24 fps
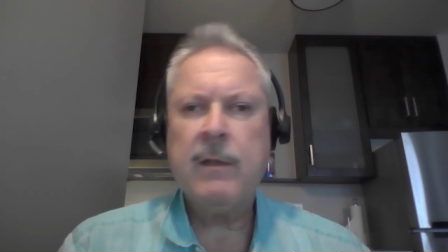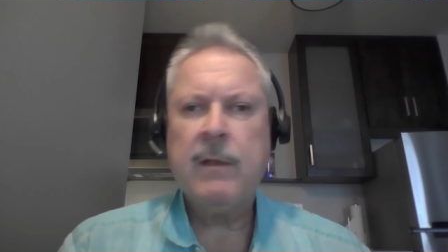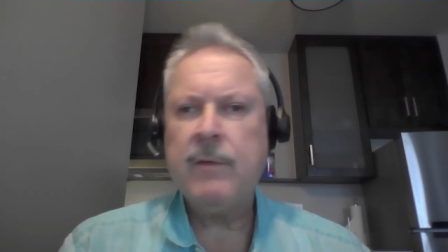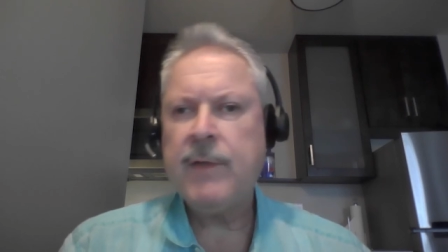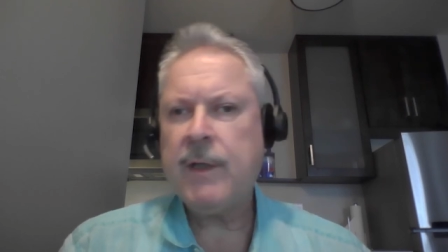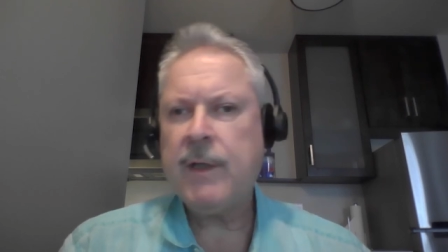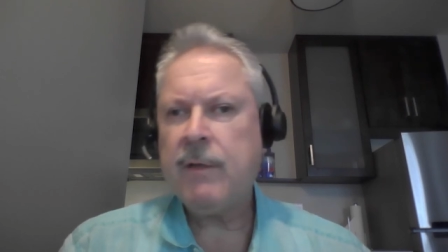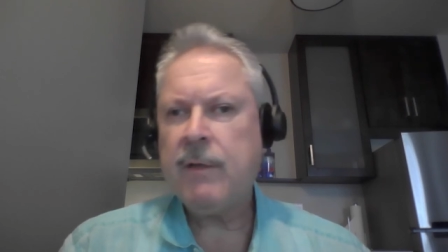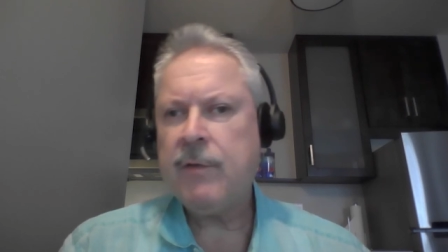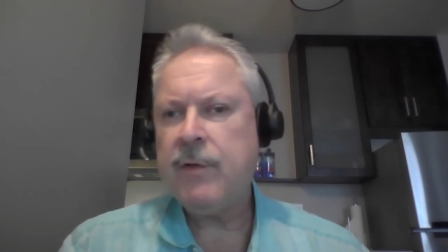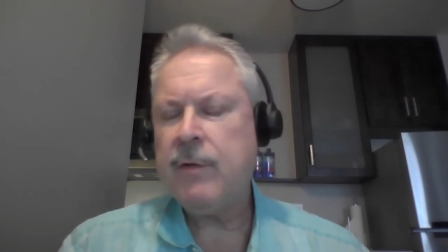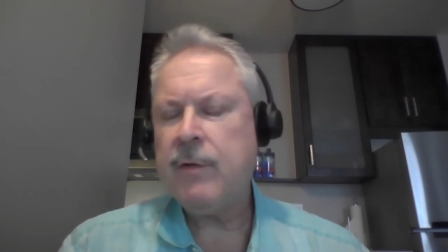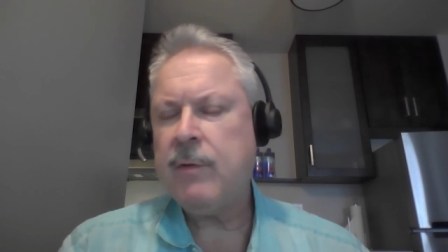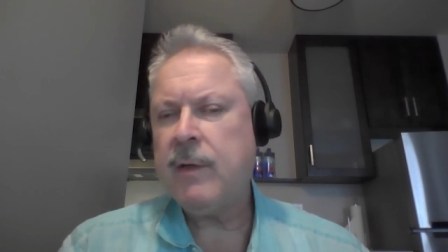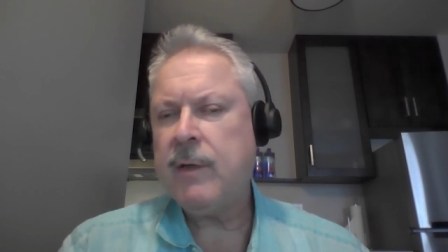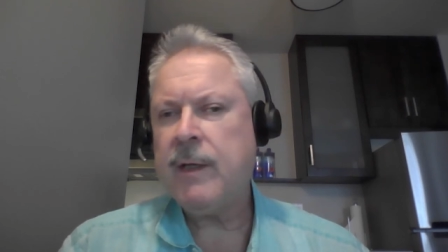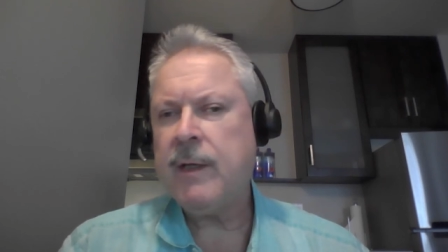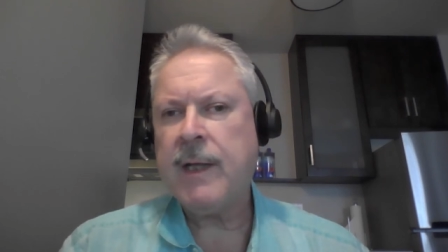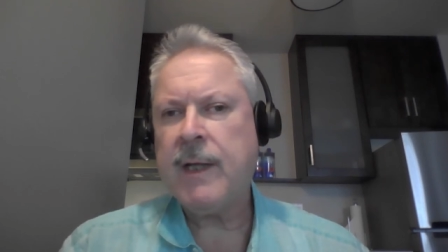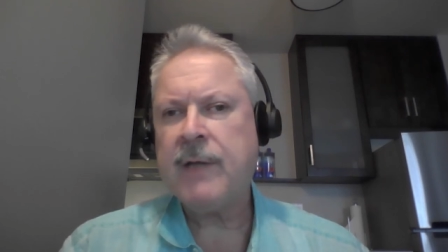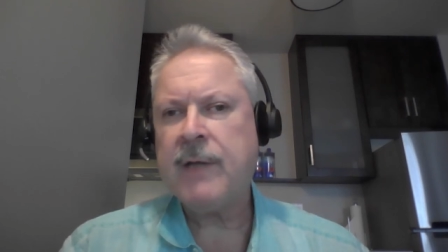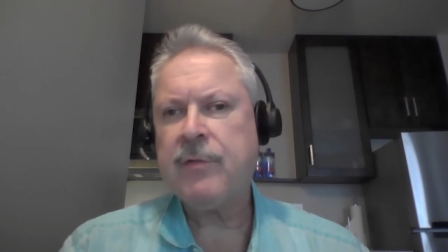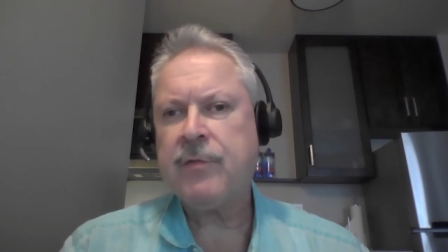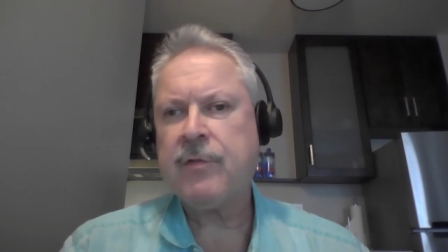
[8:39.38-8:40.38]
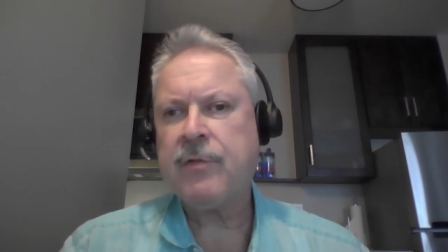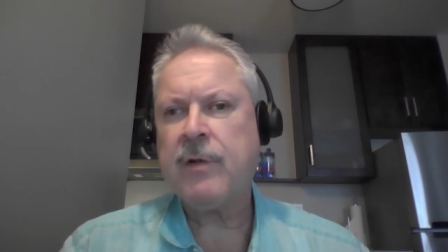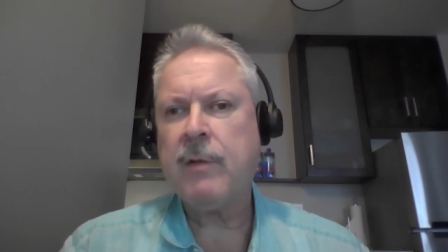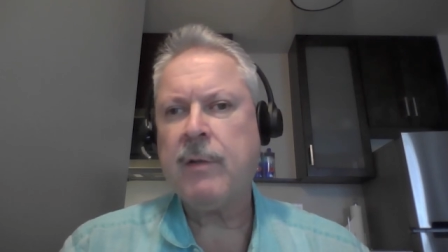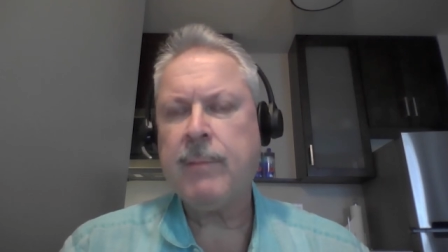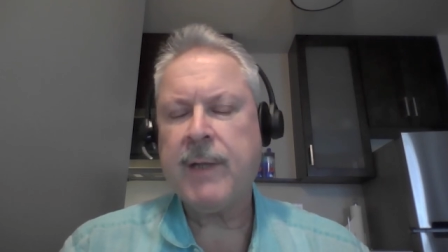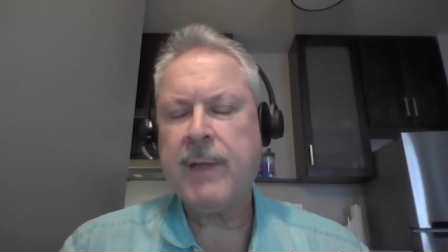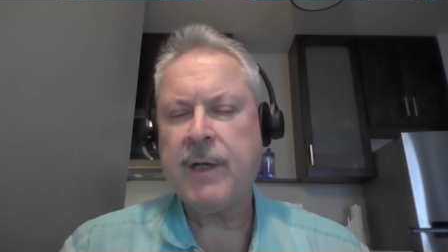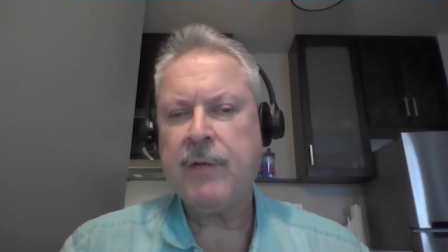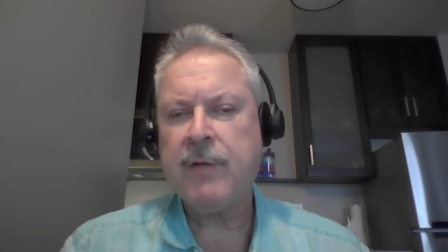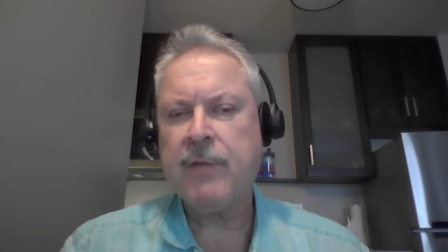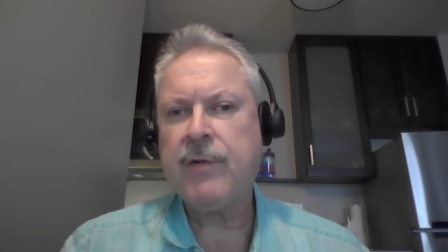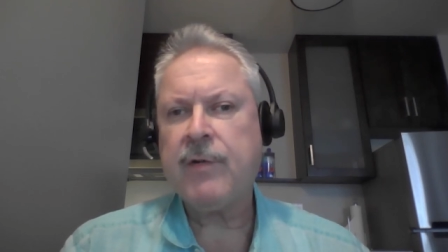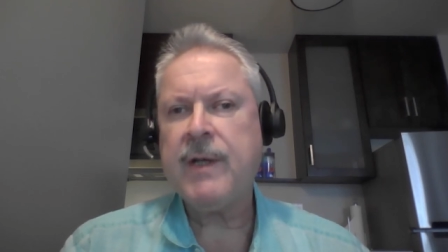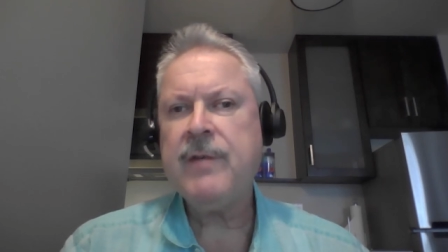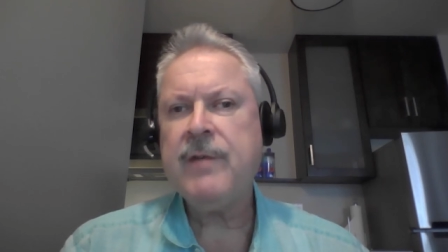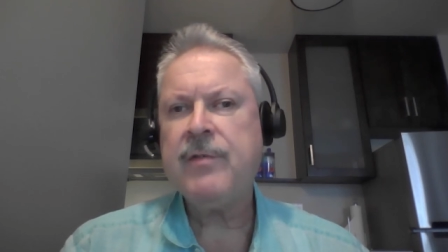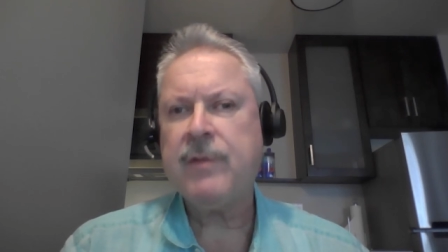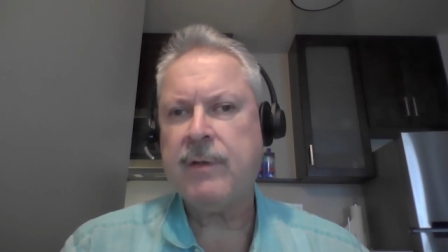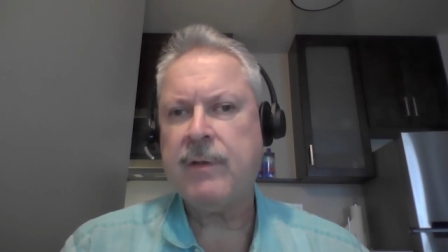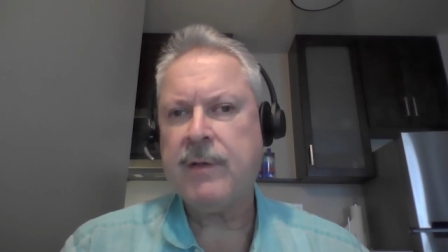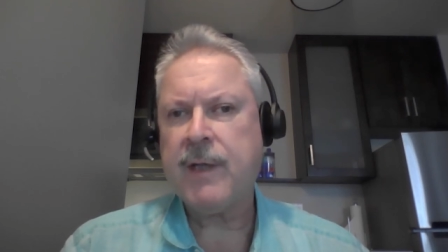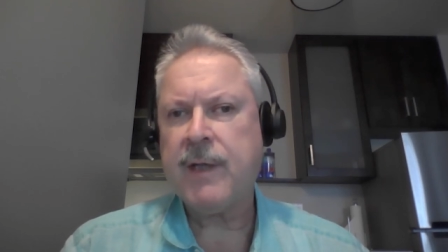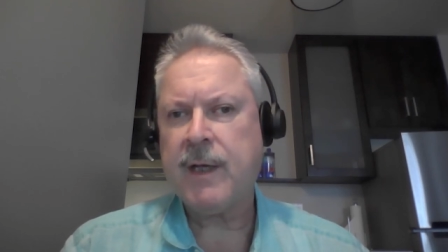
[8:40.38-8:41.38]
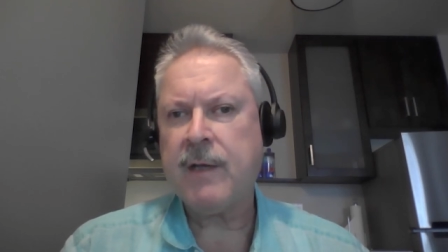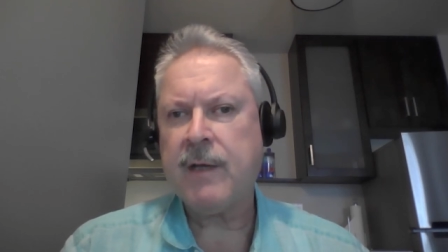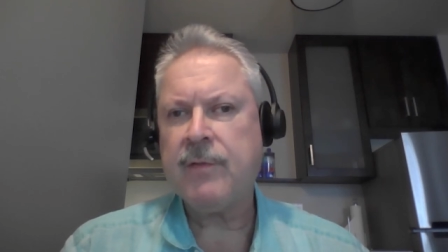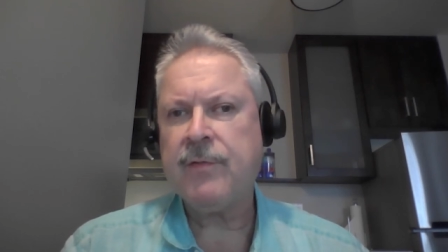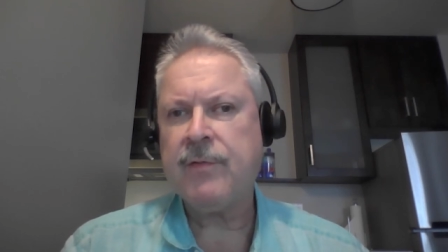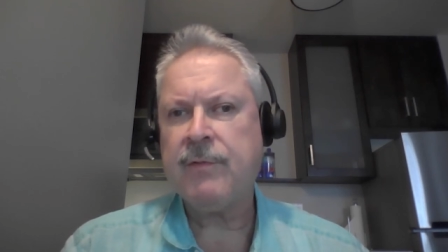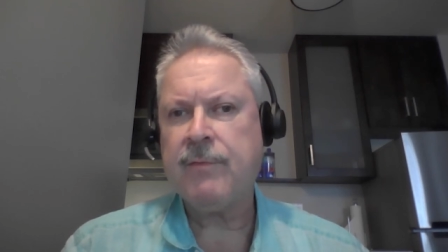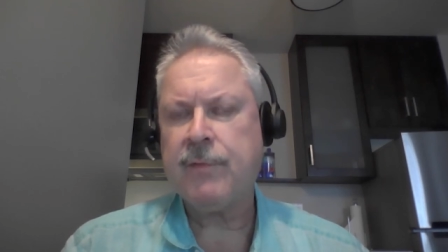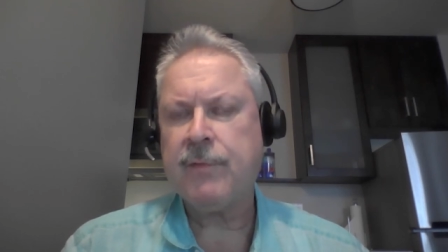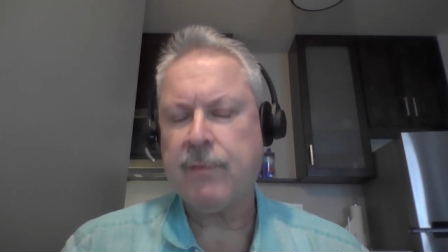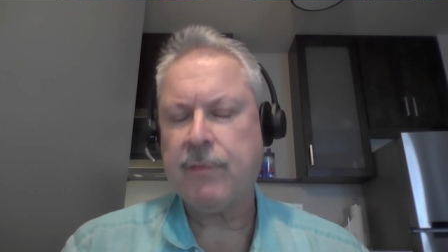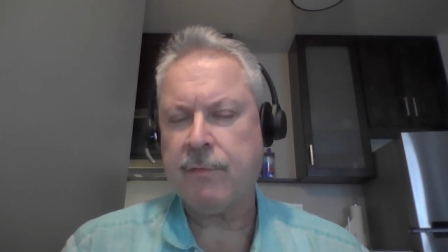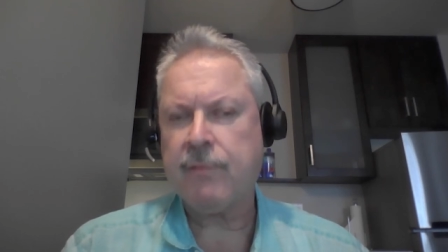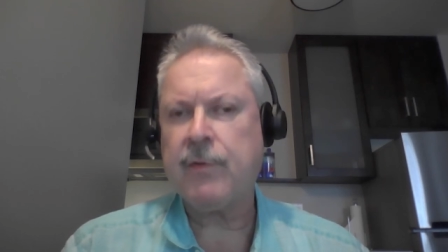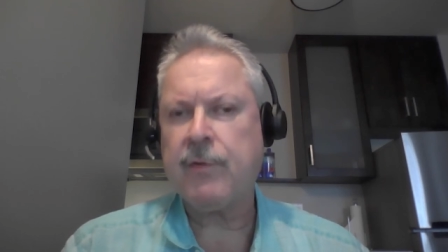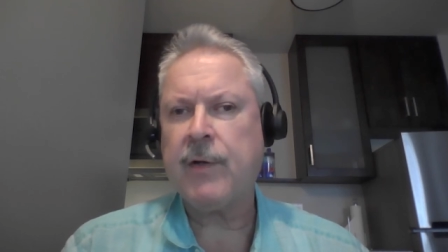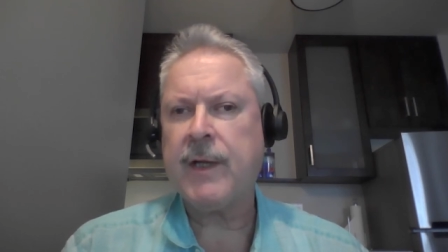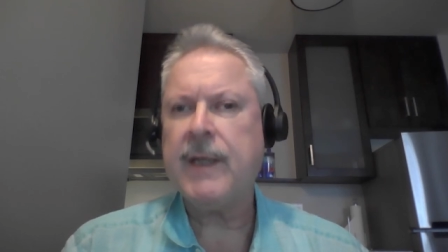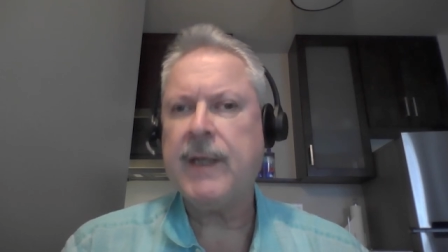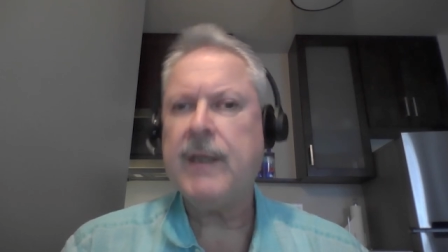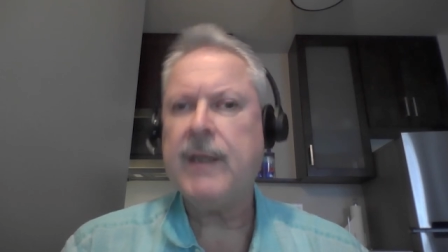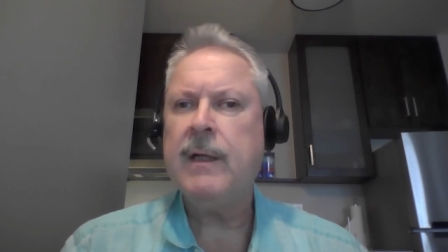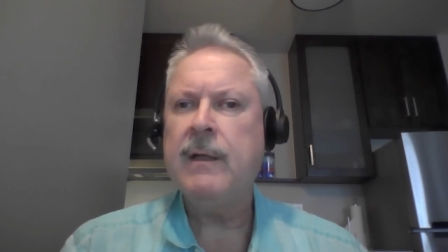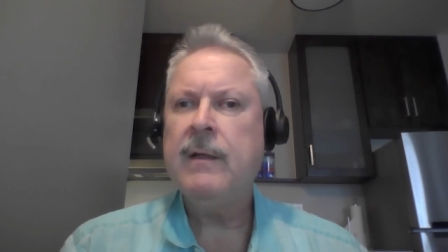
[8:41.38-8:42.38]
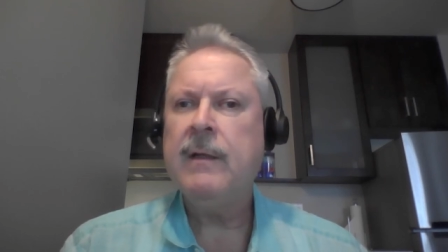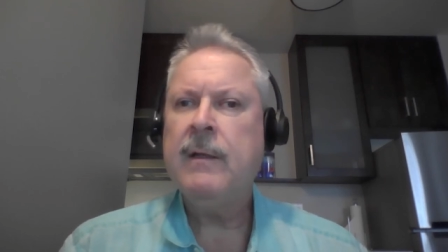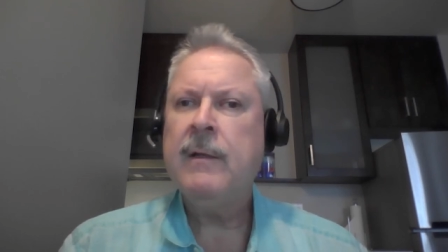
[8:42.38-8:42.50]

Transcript: They'll do an external penetration test for free.